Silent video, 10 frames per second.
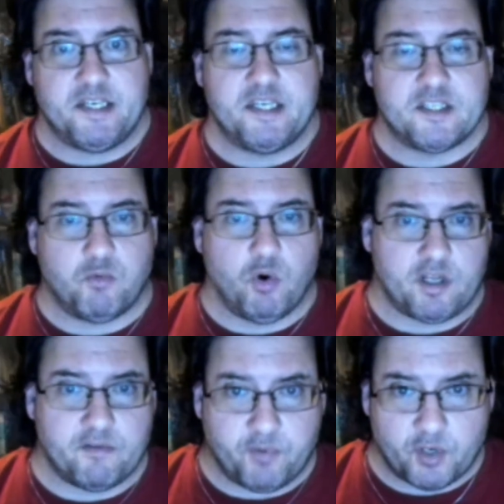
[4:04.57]
he's
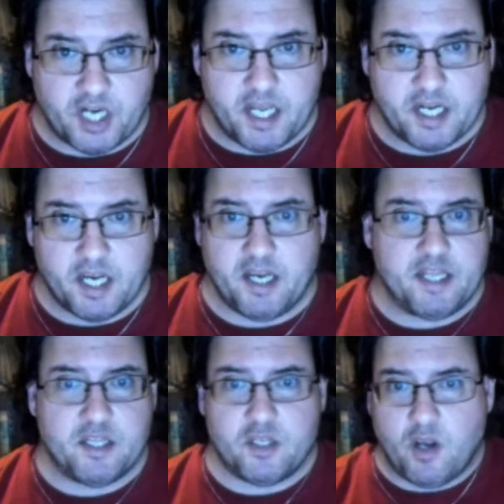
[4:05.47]
working for China,
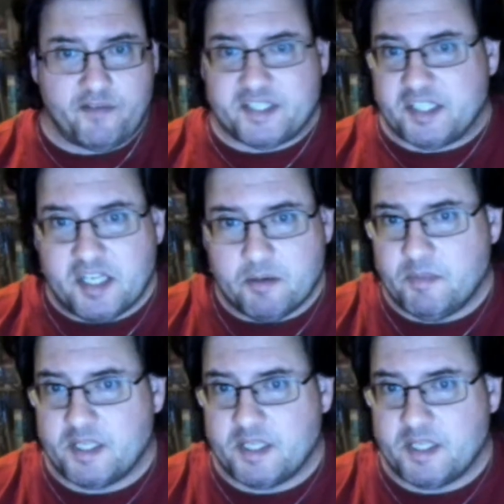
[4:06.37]
and you have seen him.